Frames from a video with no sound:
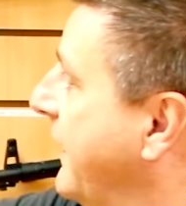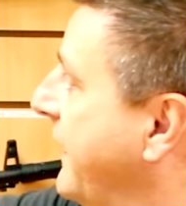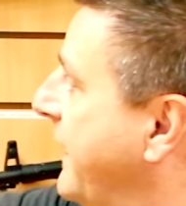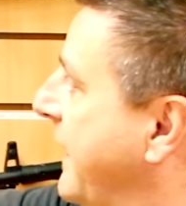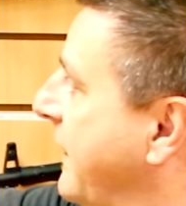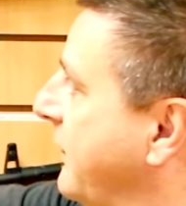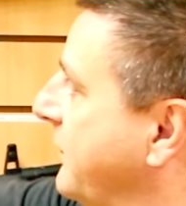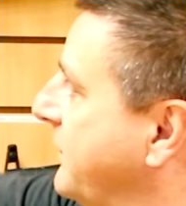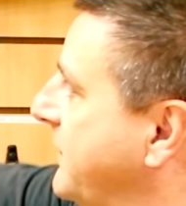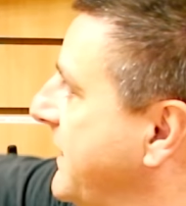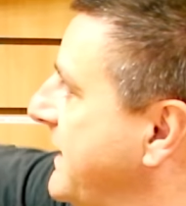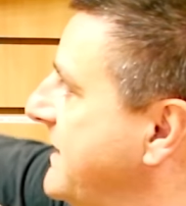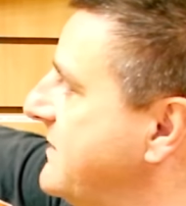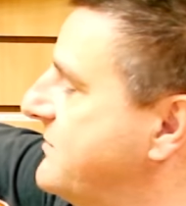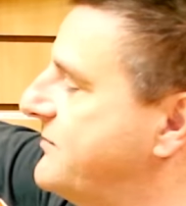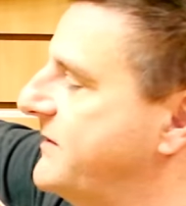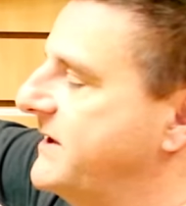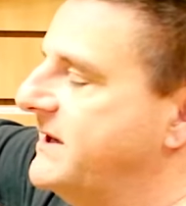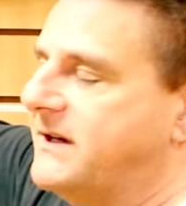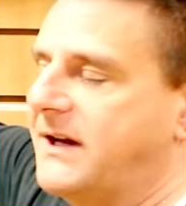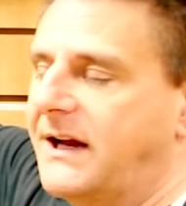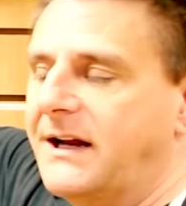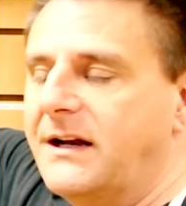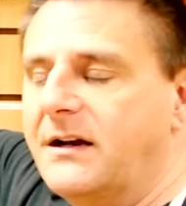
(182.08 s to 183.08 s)
Now, these
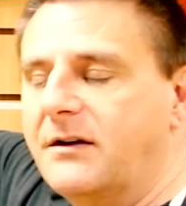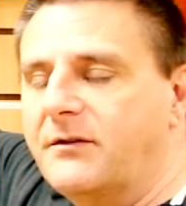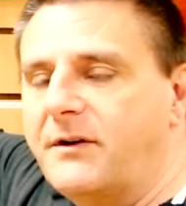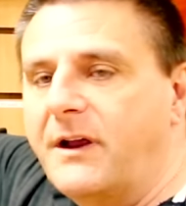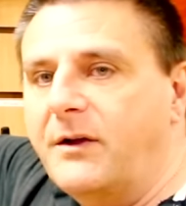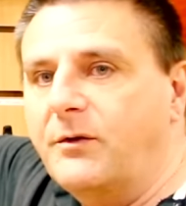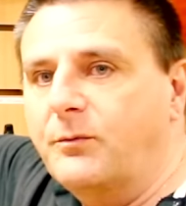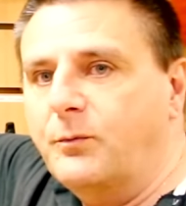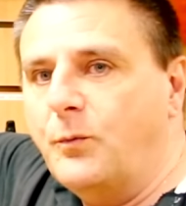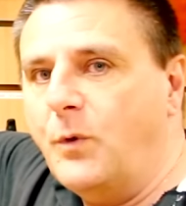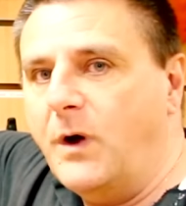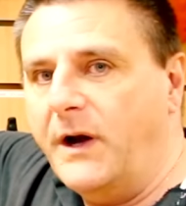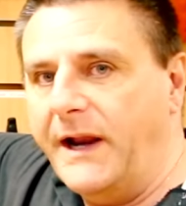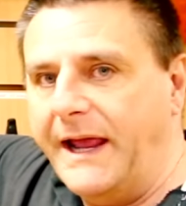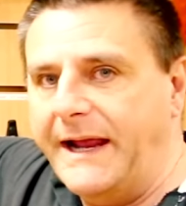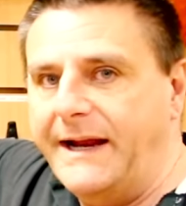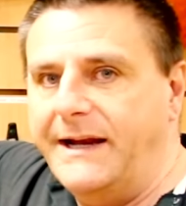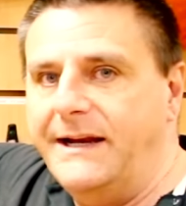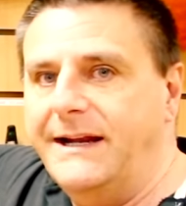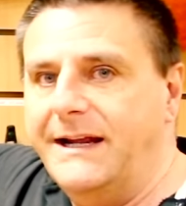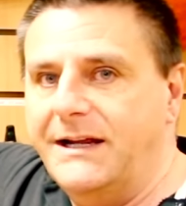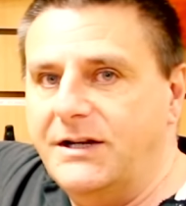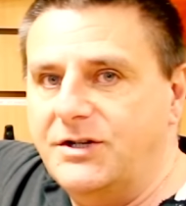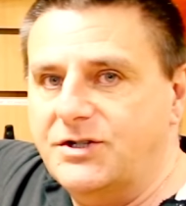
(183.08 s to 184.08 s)
retail around
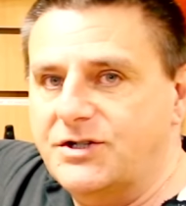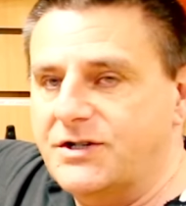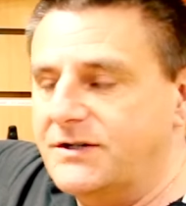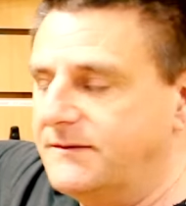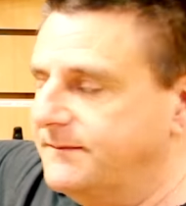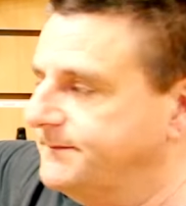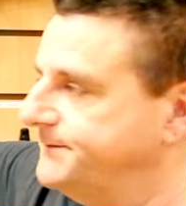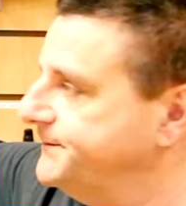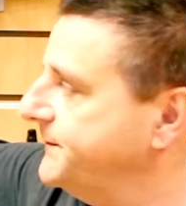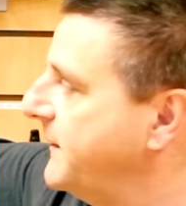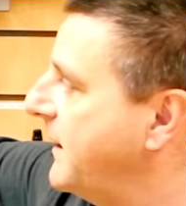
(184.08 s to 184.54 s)
180 each.